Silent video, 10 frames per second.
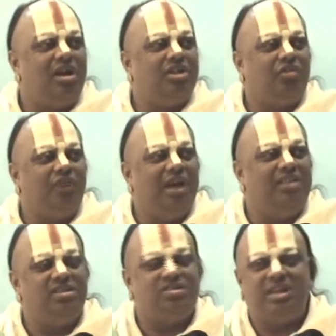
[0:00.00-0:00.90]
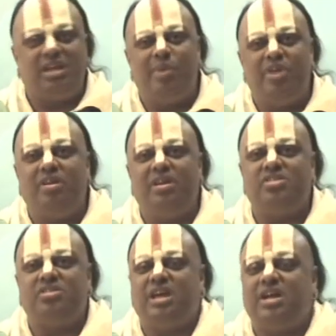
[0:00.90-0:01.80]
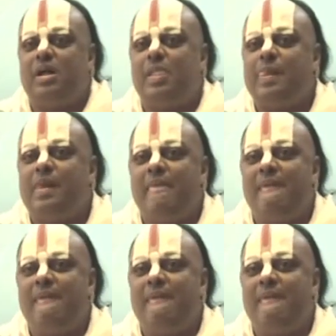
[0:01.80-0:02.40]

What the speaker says: are a lot of atheistic, materialistic,